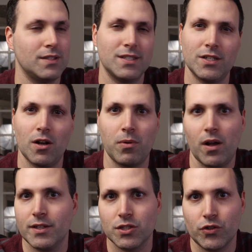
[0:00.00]
This year I'll
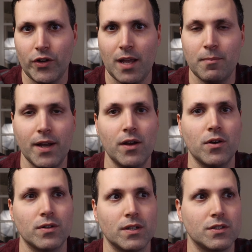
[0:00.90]
probably just create my
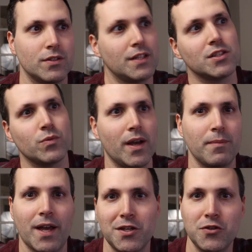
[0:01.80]
own so that this way I'm
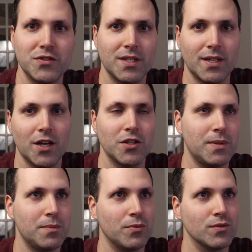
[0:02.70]
not using other
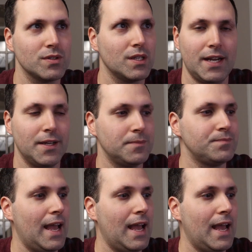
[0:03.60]
people's data.